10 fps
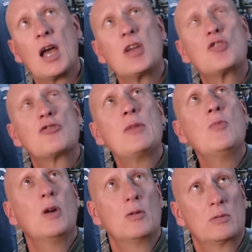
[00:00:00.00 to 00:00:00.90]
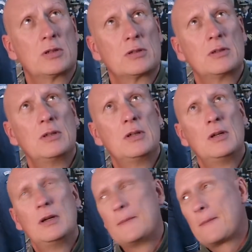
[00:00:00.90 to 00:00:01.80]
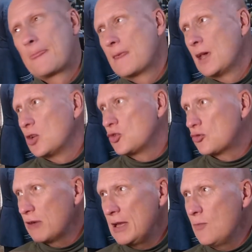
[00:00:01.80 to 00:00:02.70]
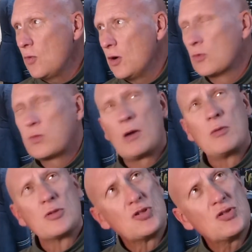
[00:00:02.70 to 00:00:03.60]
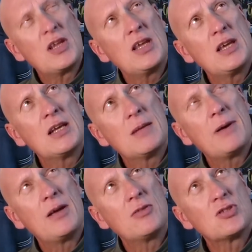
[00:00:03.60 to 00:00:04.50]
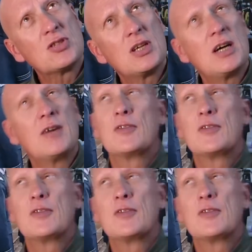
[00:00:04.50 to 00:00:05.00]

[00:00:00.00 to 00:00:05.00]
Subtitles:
dream world. A dream world where I was thinking about stuff